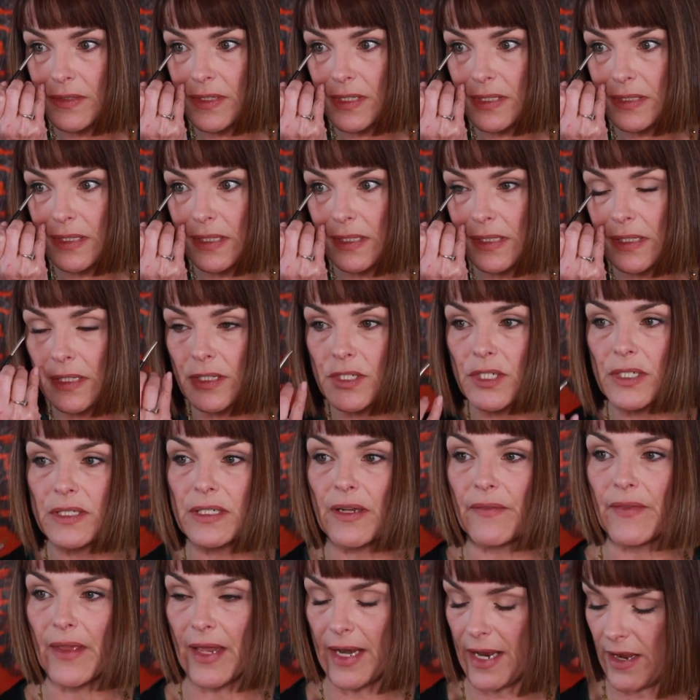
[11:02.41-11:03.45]
So just a little,
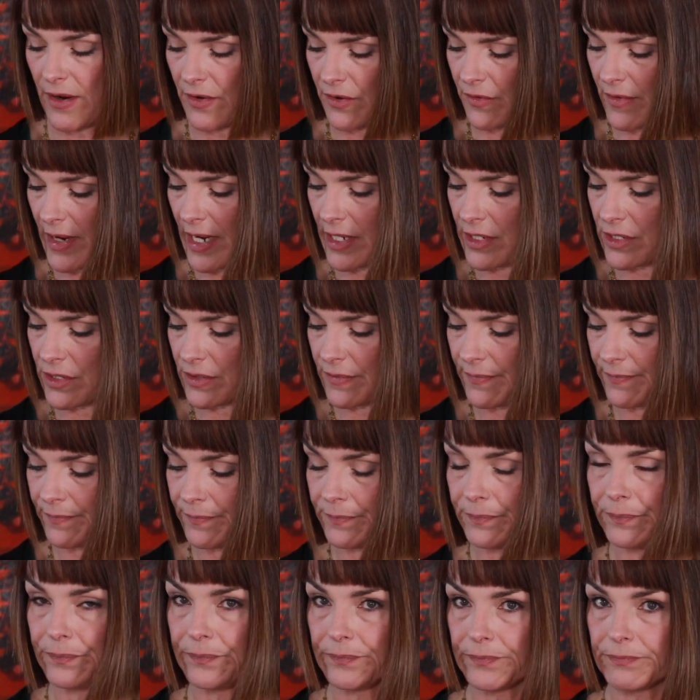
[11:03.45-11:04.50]
just on that outer
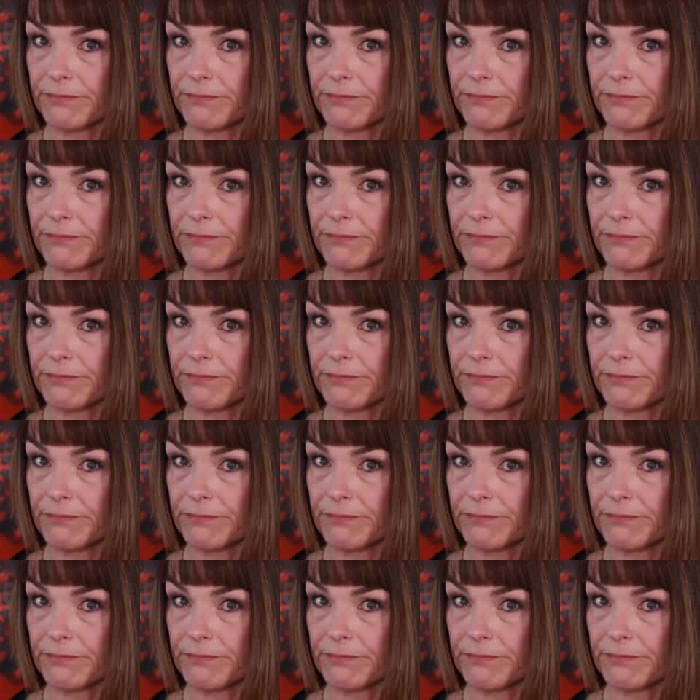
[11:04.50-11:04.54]
edge.